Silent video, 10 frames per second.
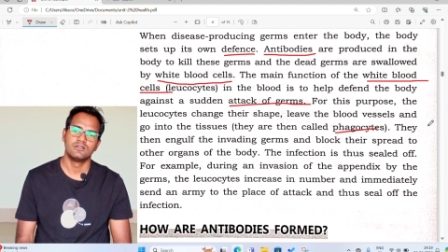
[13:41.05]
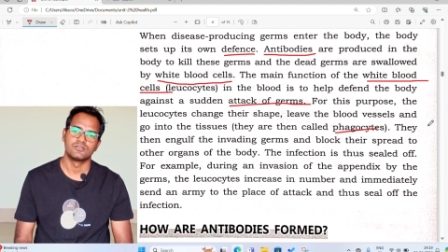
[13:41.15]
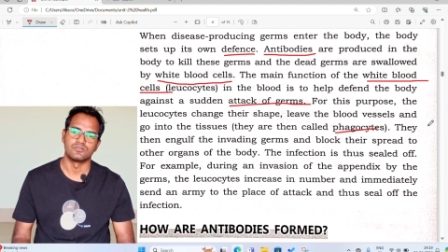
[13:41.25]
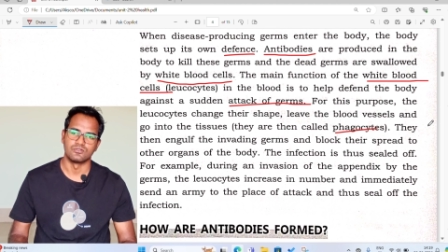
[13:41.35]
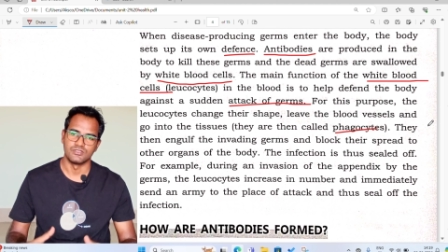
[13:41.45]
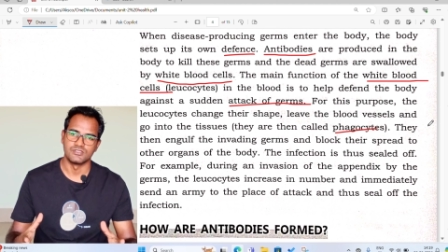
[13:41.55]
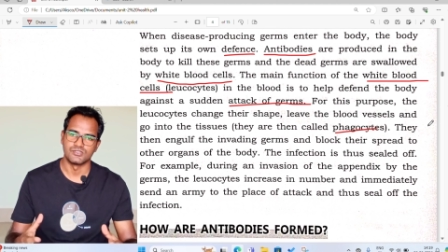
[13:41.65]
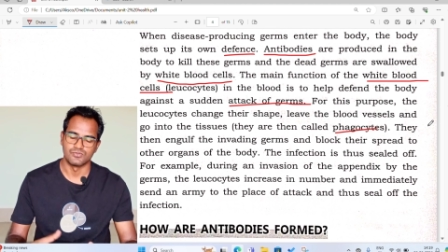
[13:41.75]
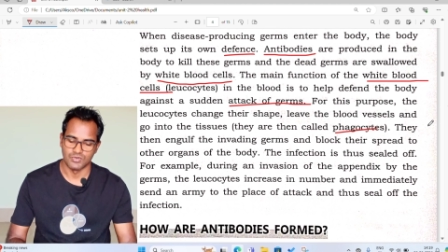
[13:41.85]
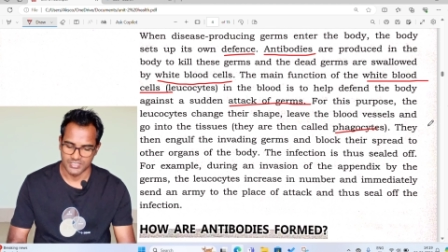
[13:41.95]
So this
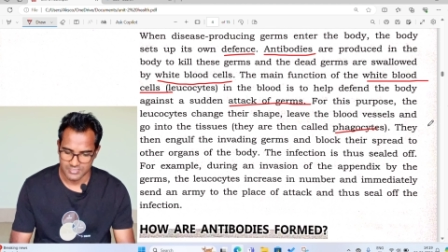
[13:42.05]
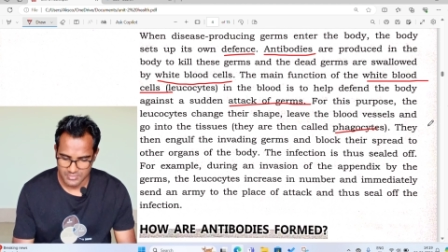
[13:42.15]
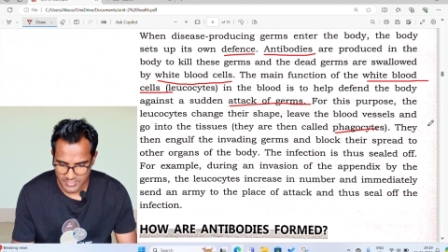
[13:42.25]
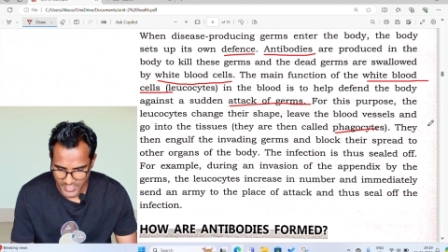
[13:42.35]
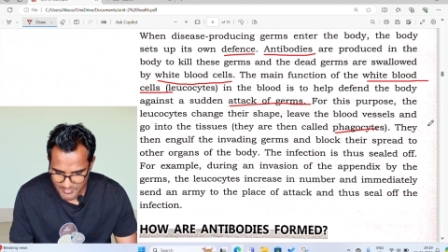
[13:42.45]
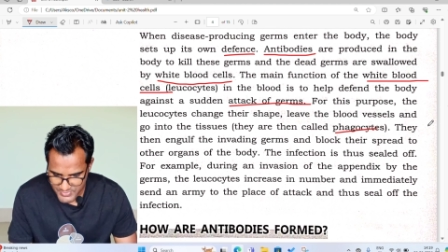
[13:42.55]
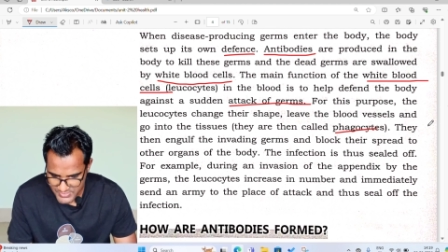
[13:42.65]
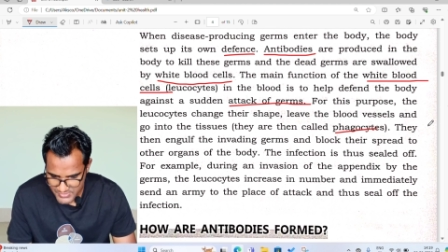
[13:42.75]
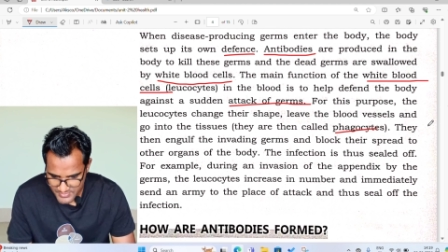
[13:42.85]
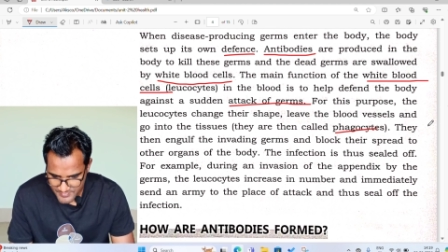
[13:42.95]
is what
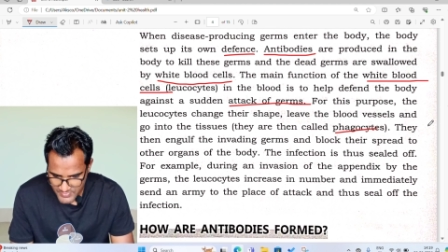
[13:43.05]
happens.